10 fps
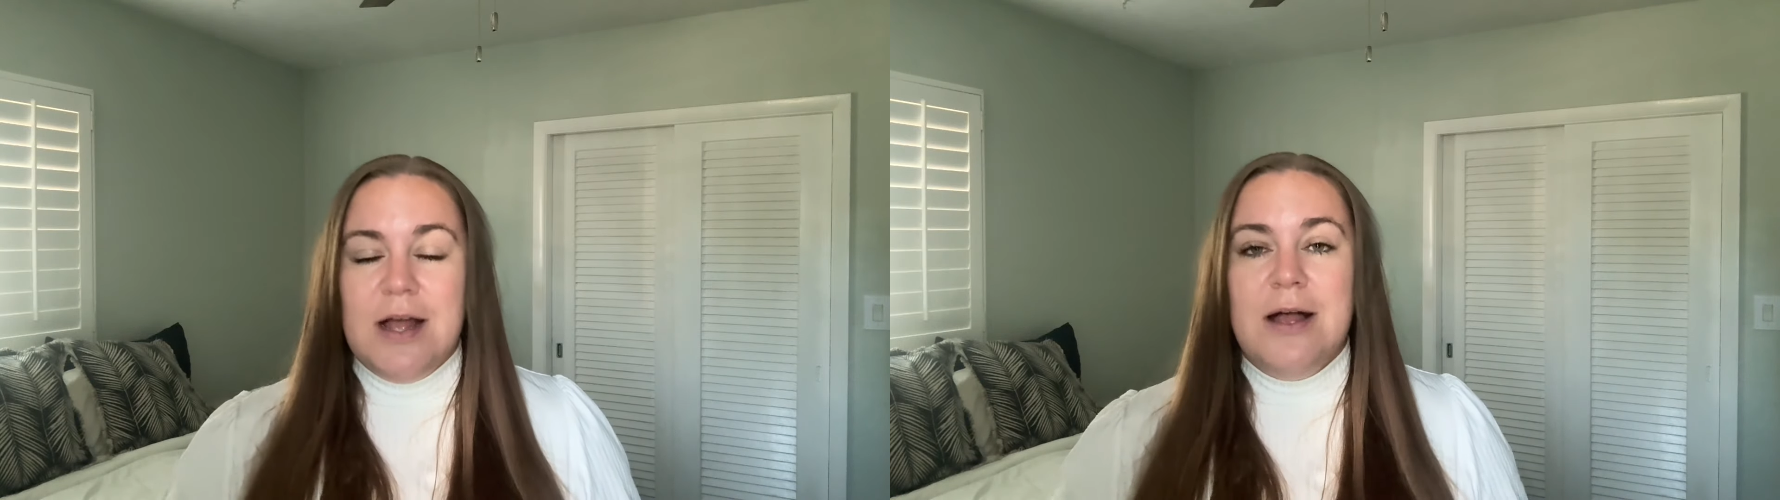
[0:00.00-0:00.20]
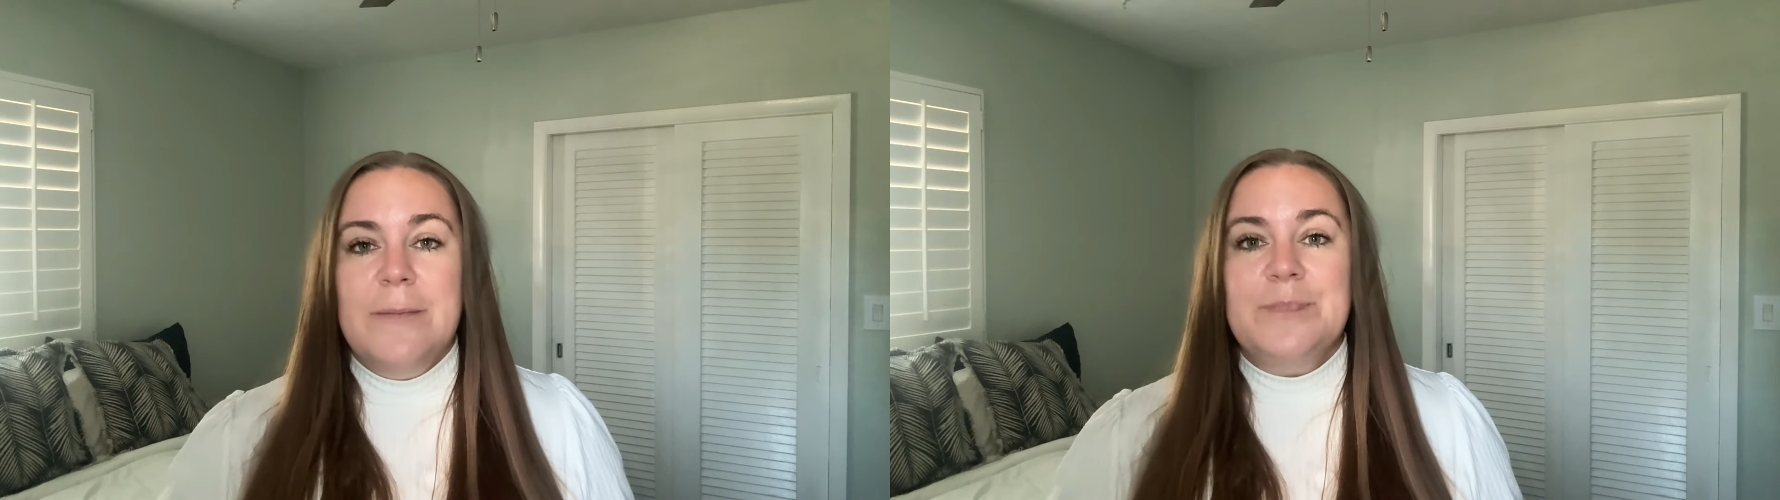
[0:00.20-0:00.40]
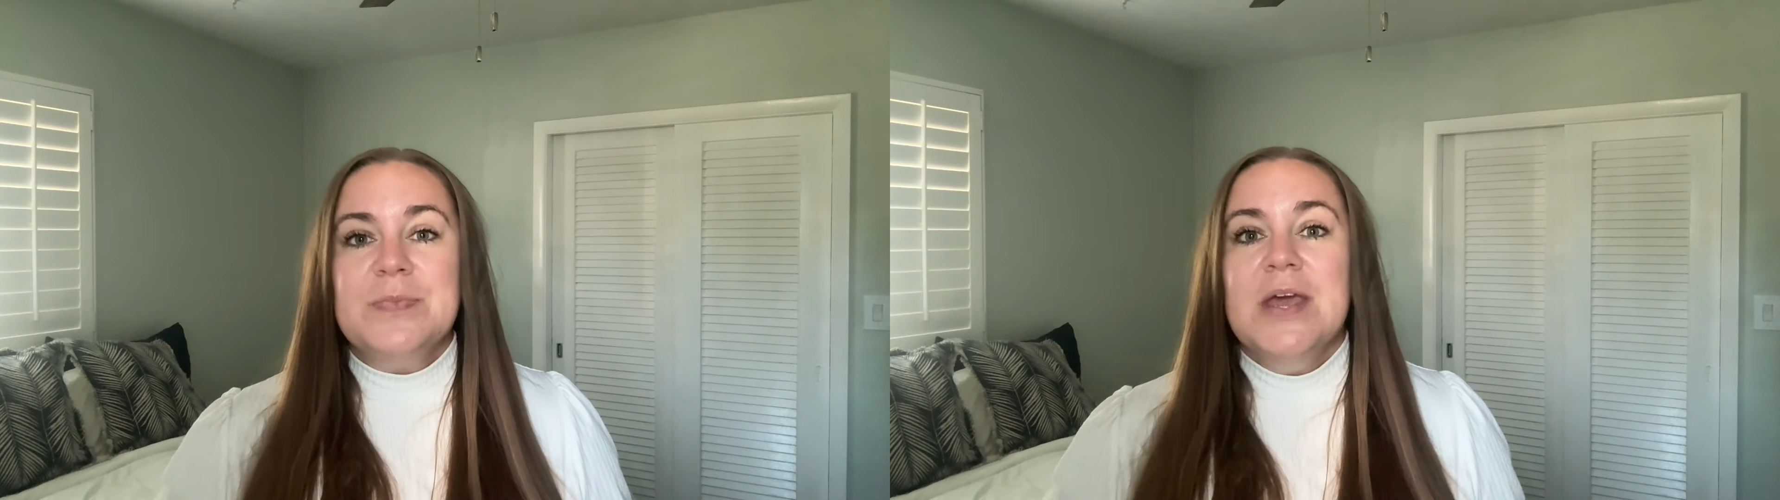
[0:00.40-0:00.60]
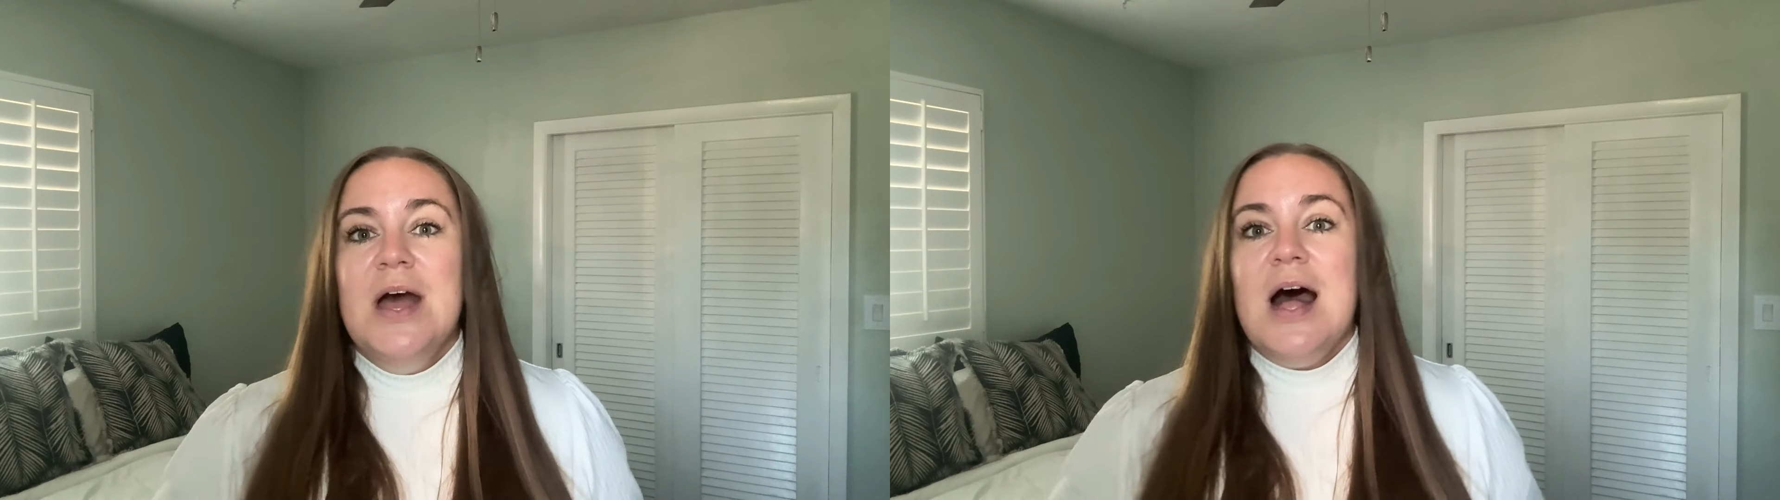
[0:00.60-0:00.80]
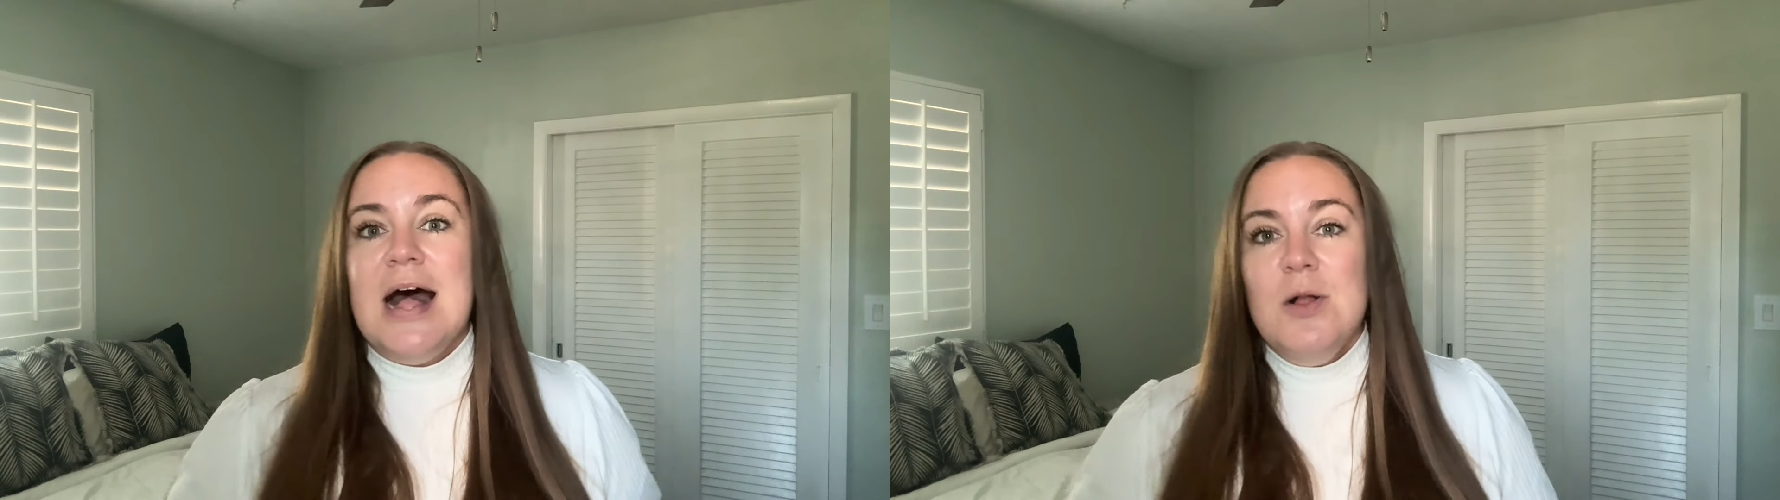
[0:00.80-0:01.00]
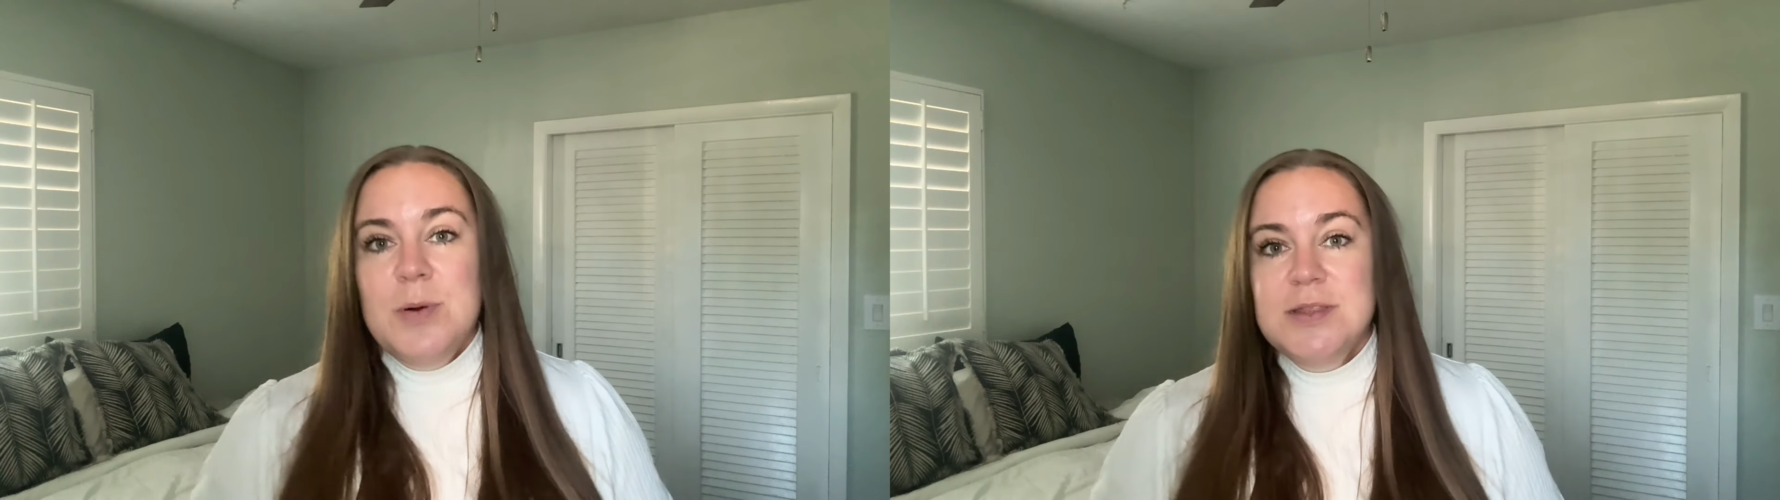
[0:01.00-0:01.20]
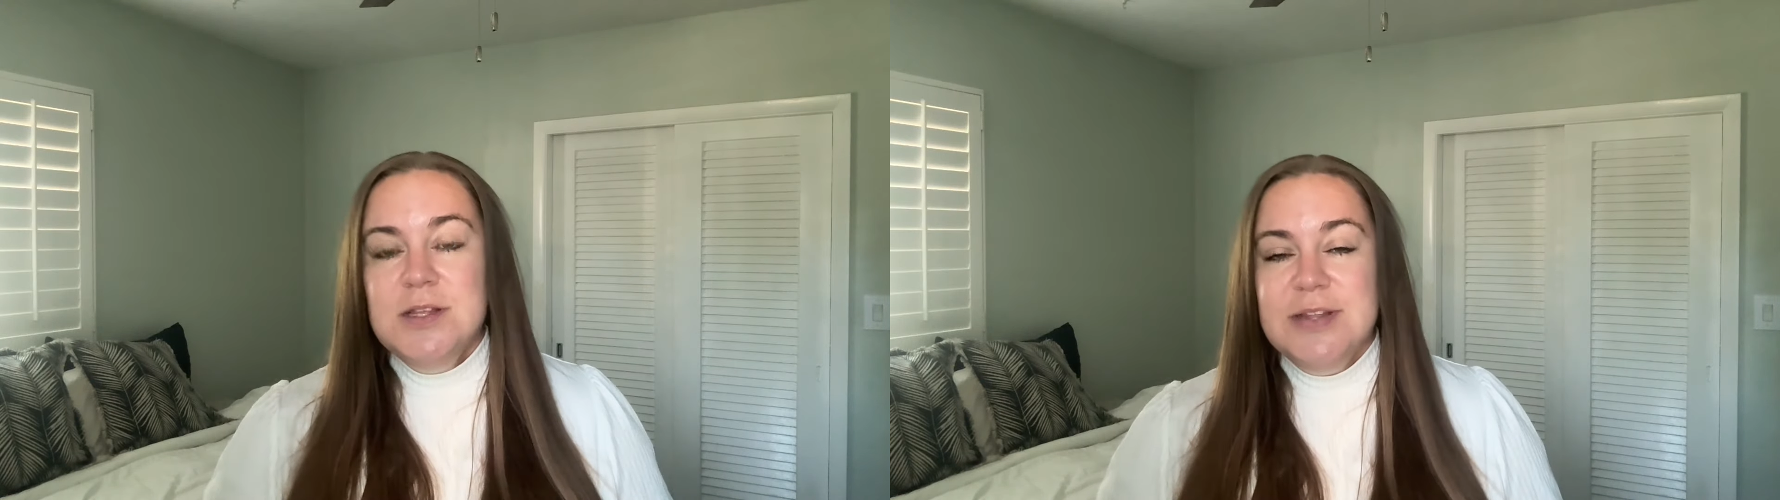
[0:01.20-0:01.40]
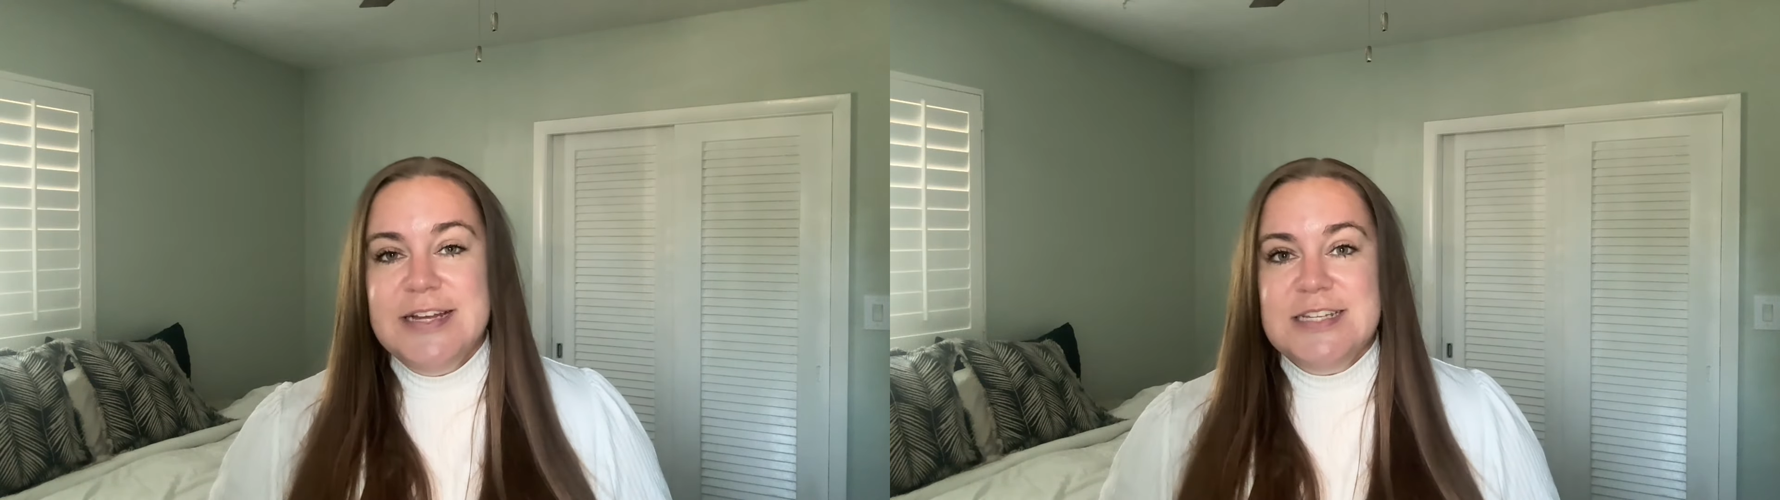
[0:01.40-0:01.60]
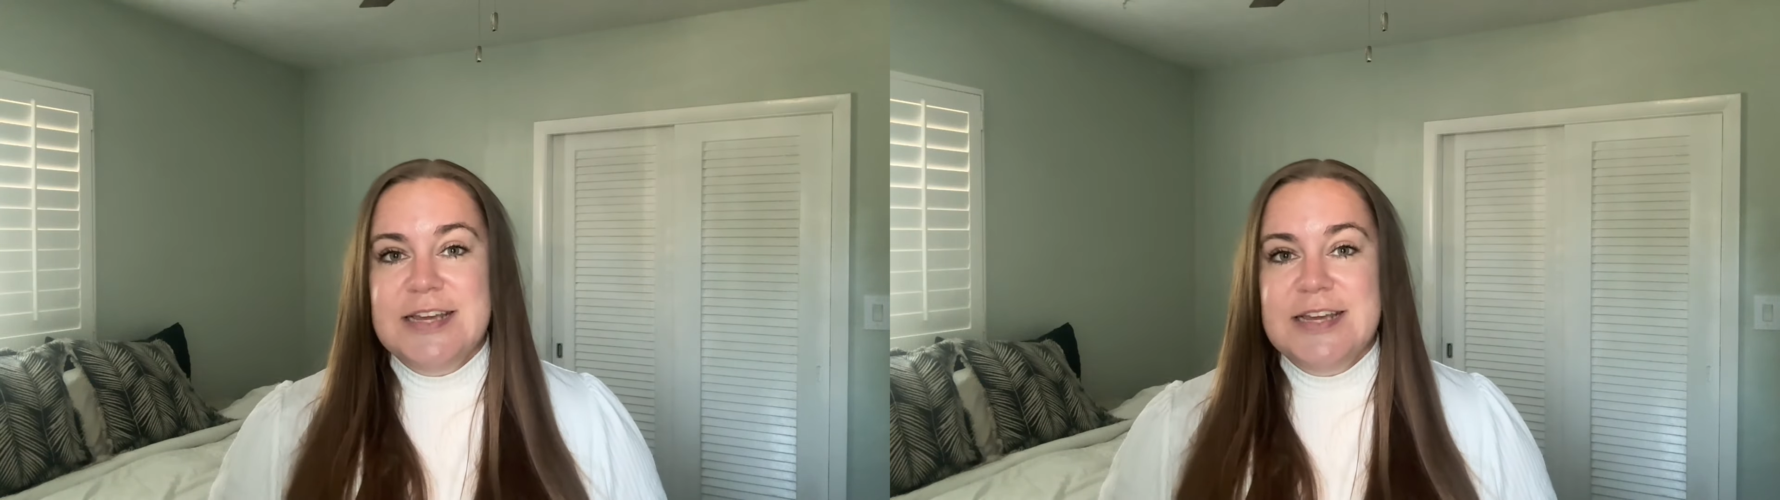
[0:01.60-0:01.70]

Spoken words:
I'll put the link to